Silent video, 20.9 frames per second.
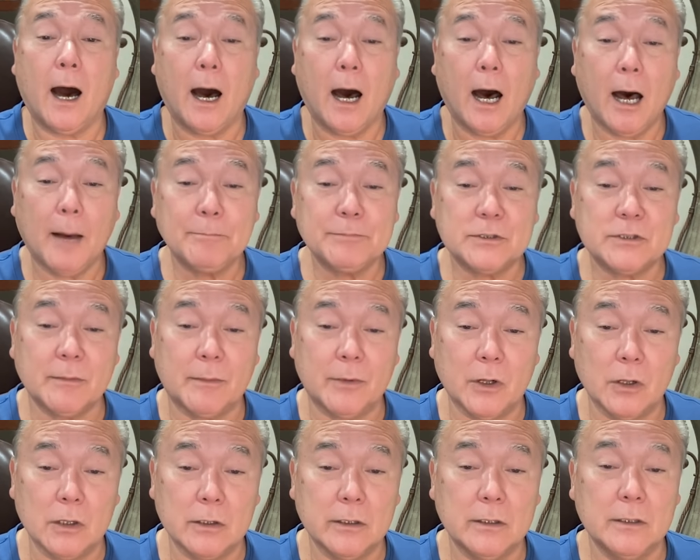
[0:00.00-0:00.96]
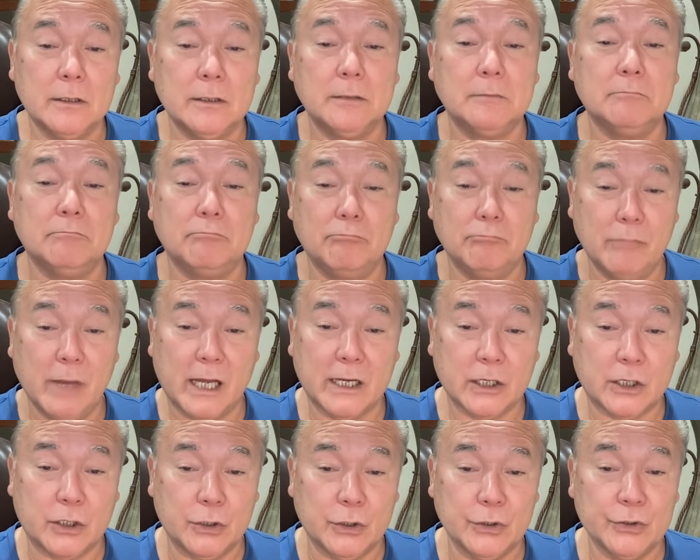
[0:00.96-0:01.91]
optimal
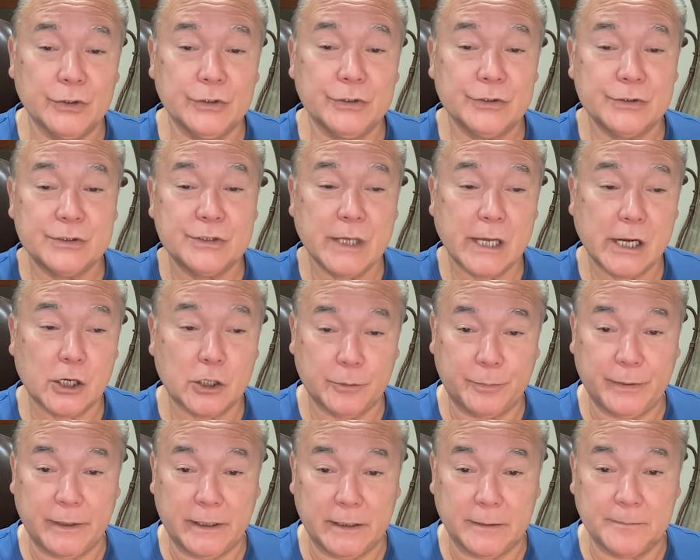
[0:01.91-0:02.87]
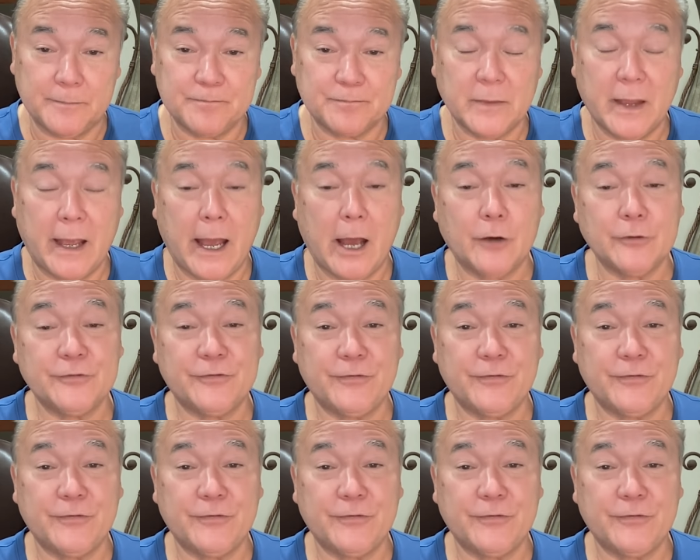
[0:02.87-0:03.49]
medical therapy. How